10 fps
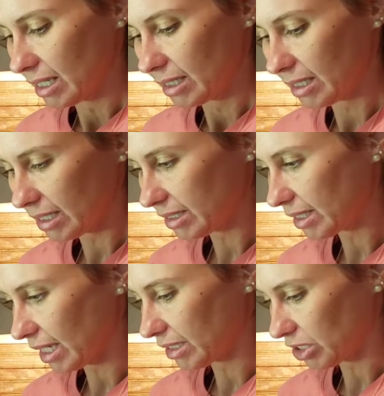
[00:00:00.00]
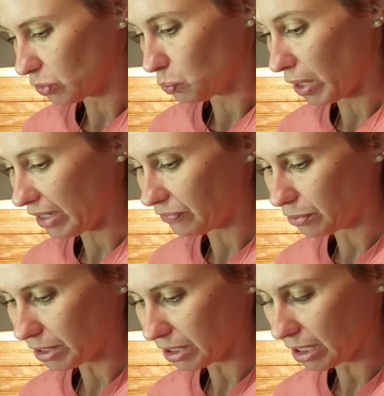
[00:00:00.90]
this and just wait
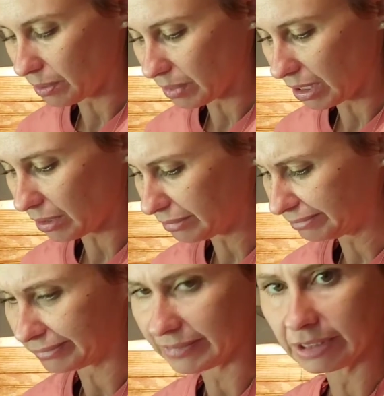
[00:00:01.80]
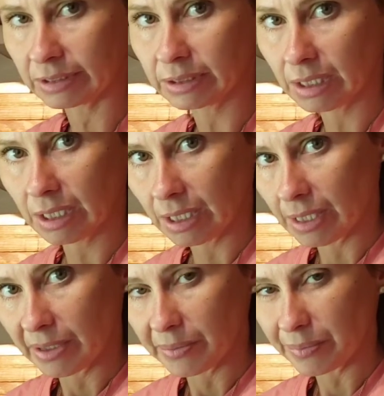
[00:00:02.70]
for it to come down.
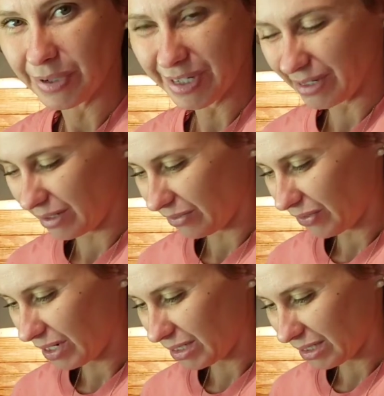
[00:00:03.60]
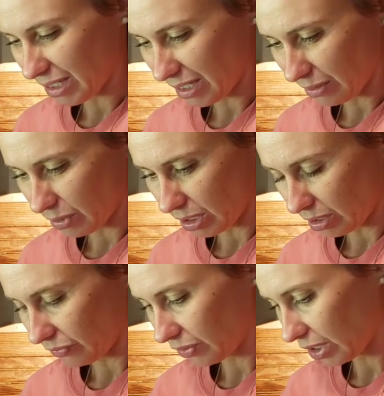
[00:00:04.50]
But if I did that, I would end
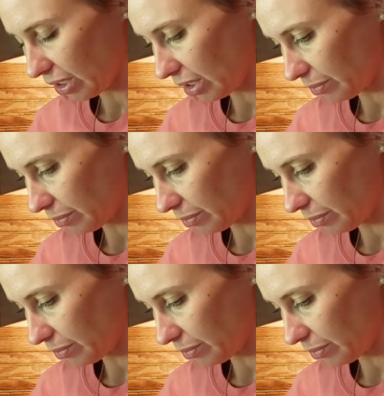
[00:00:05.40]
up forgetting